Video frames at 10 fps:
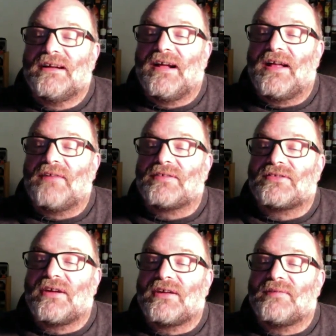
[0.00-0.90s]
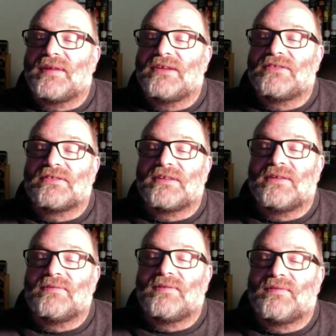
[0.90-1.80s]
I'll have a shot of Angel
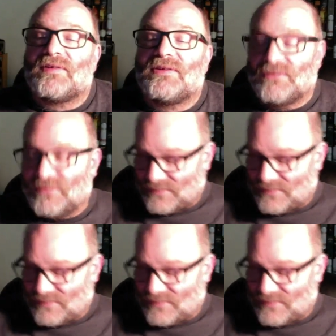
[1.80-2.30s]
Envy for you.